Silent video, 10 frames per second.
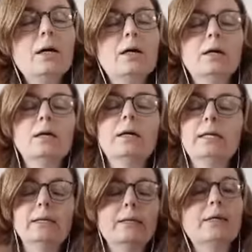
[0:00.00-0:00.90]
uh,
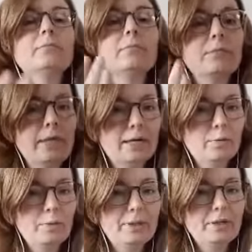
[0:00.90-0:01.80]
anything, then it
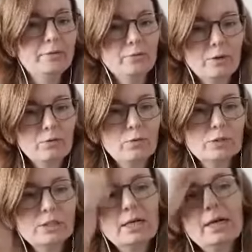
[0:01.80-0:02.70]
will be a giveaway, of
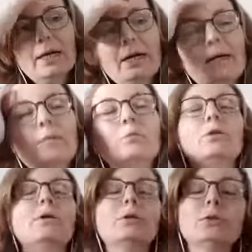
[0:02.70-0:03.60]
course. Um, so
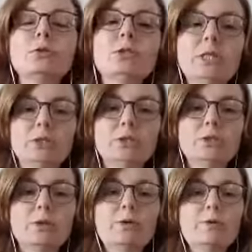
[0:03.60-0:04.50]
there are two
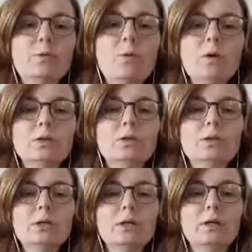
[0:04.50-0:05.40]
sessions. So if you
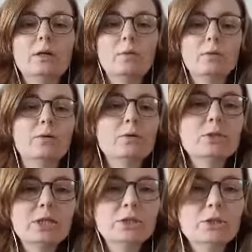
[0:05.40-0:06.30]
want uh, one of
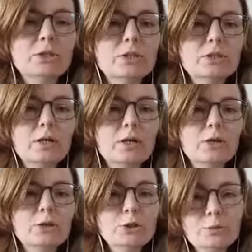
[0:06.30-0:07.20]
those sessions,
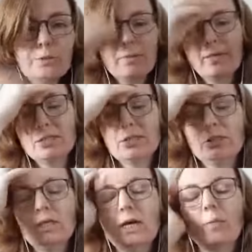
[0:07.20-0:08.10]
uh, shoot me a
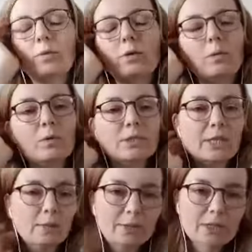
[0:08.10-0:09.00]
message and we'll, we'll
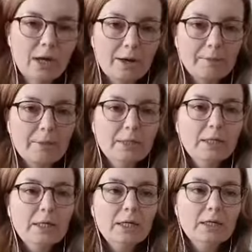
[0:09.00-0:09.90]
set up a time.
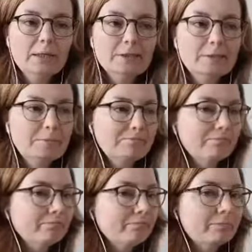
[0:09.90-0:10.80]
Um,
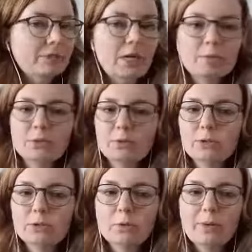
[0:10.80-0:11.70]
Time
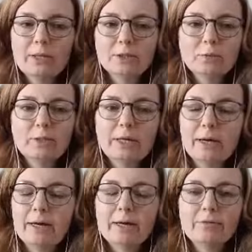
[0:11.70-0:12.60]
zones don't matter to me.
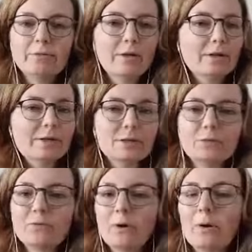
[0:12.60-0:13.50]
I have clients
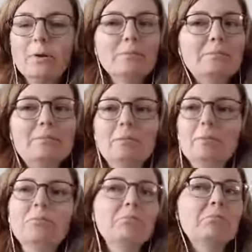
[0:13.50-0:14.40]

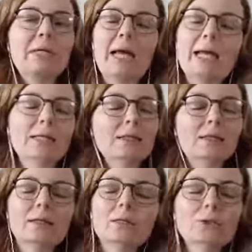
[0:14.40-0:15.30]
from Canada